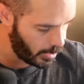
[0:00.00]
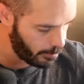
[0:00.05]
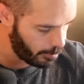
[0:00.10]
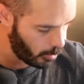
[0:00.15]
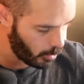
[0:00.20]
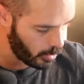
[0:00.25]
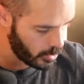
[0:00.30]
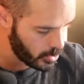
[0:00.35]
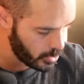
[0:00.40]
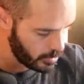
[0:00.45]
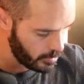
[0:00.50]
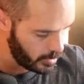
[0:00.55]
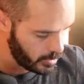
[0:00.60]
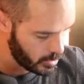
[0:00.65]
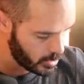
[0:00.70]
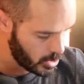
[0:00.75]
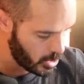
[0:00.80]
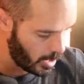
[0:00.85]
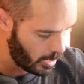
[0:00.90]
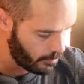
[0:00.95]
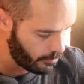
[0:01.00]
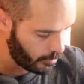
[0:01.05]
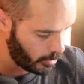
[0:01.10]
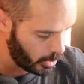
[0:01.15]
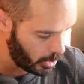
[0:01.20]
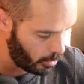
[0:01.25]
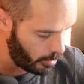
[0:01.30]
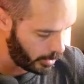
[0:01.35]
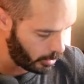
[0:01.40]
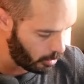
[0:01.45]
out portion, this chamfer
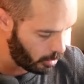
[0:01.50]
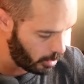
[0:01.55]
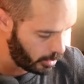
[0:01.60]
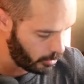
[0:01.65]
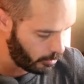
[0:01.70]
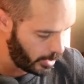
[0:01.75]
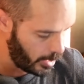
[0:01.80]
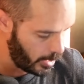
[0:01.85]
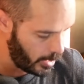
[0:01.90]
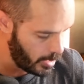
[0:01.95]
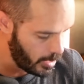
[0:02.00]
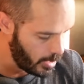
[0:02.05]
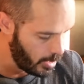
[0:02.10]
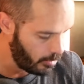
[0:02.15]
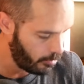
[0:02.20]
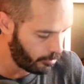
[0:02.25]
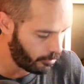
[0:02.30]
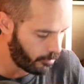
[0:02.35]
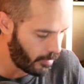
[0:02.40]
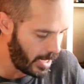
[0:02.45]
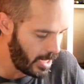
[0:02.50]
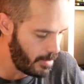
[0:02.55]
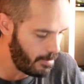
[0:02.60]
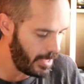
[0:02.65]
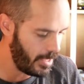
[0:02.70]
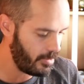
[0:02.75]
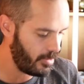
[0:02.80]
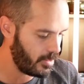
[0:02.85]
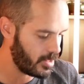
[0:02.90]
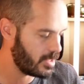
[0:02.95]
going all the way,
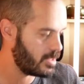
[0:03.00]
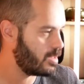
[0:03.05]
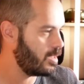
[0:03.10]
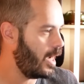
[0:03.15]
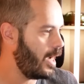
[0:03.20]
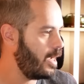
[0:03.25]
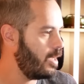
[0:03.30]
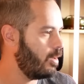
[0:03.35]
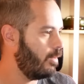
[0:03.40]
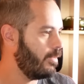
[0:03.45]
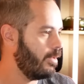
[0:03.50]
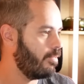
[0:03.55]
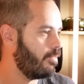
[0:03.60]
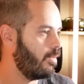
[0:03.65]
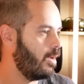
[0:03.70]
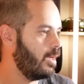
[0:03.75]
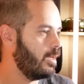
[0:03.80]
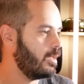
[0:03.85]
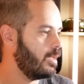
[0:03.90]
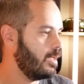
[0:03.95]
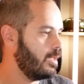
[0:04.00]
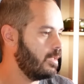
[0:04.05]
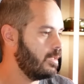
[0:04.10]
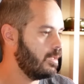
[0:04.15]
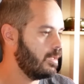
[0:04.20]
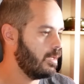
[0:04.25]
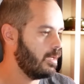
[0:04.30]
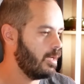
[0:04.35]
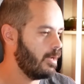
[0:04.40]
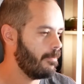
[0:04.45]
framing the side of the front
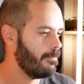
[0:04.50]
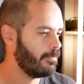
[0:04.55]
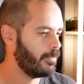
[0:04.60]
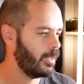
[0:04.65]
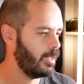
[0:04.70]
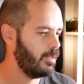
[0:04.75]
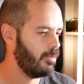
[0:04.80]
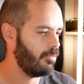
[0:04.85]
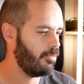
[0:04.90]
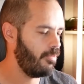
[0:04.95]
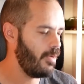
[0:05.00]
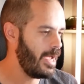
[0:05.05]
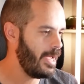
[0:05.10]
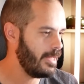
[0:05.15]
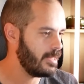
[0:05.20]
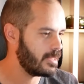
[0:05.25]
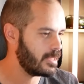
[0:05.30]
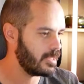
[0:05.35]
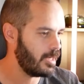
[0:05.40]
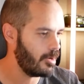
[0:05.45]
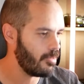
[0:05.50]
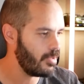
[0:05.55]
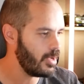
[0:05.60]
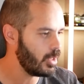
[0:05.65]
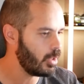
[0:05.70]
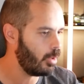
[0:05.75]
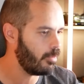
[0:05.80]
end face. I think